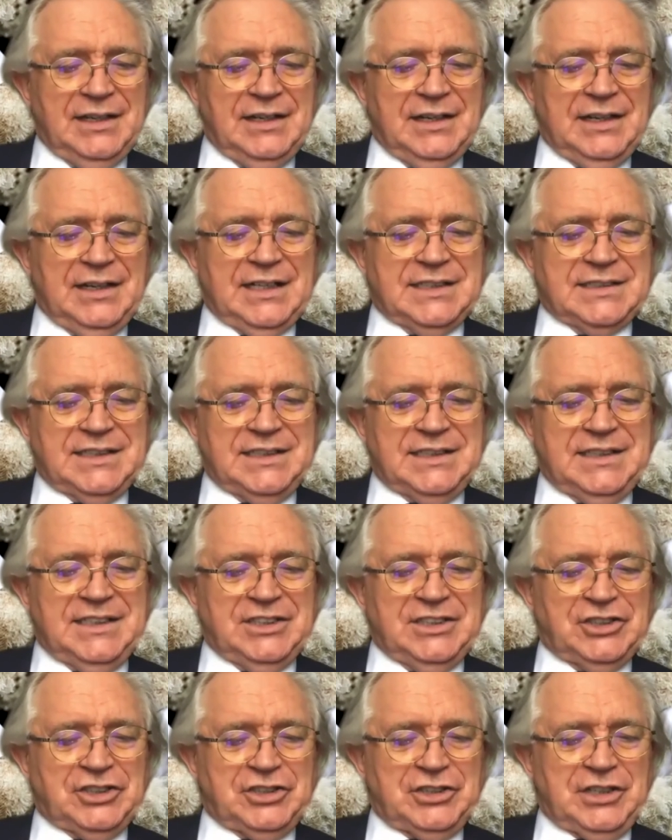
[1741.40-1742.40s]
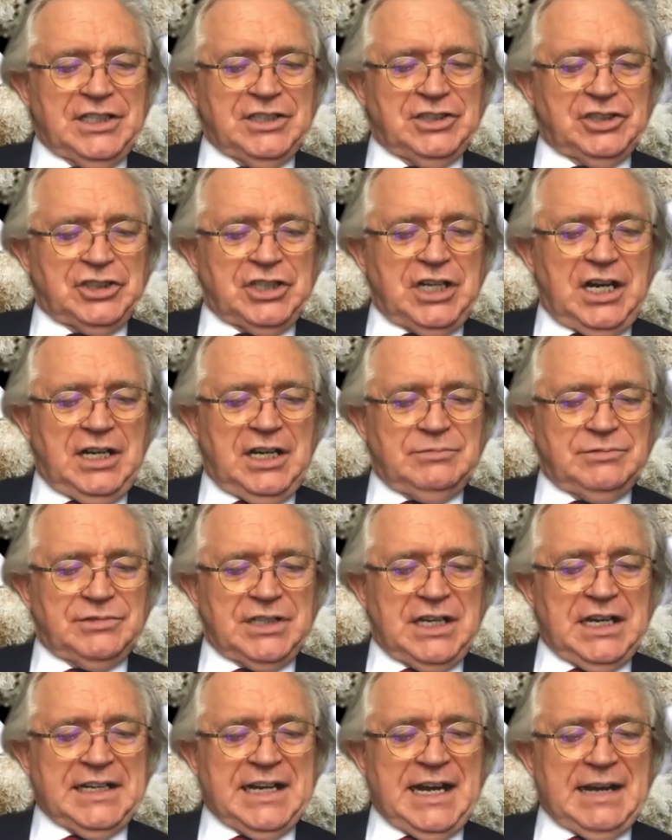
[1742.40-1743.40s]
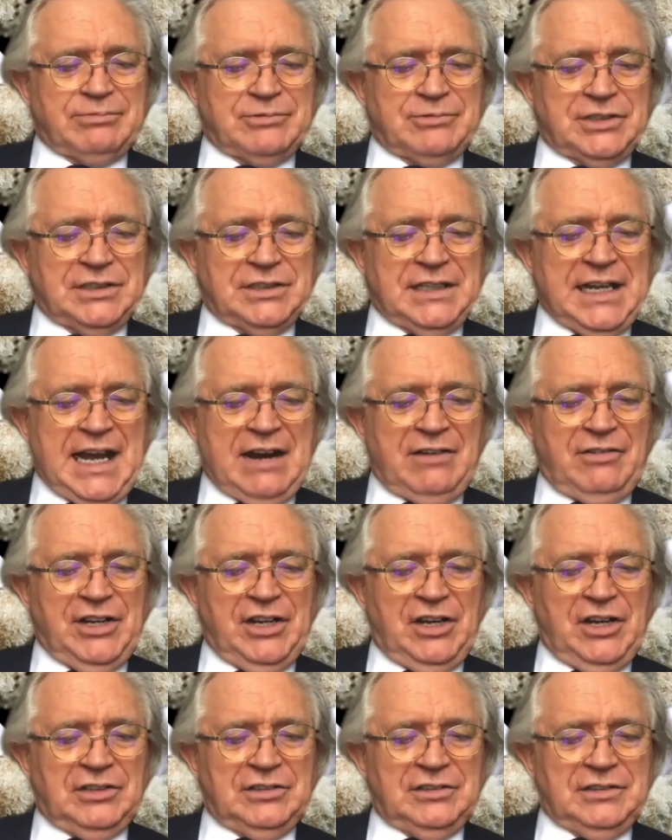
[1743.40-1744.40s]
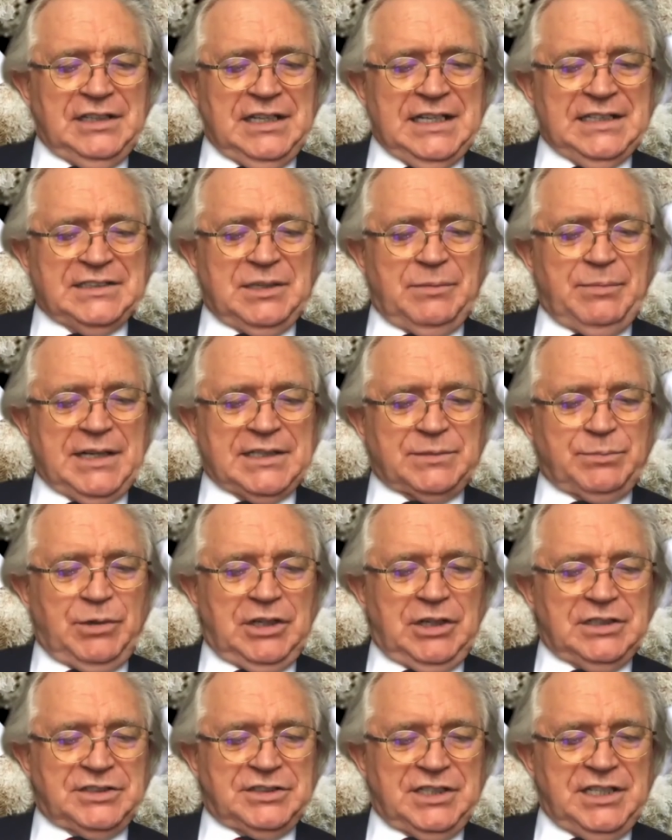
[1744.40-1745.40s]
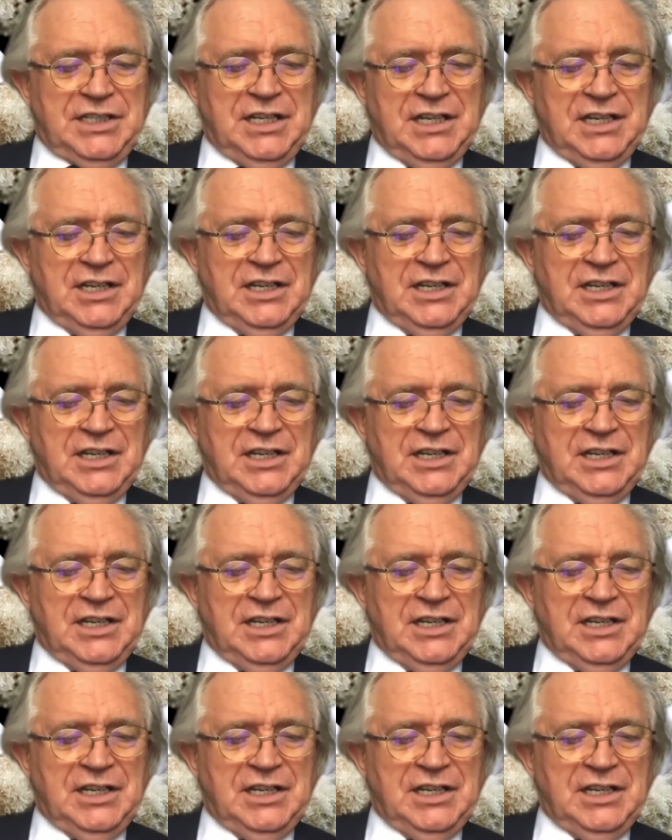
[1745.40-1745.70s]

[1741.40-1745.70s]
as in these strange times. Adapt and carry on is the best policy.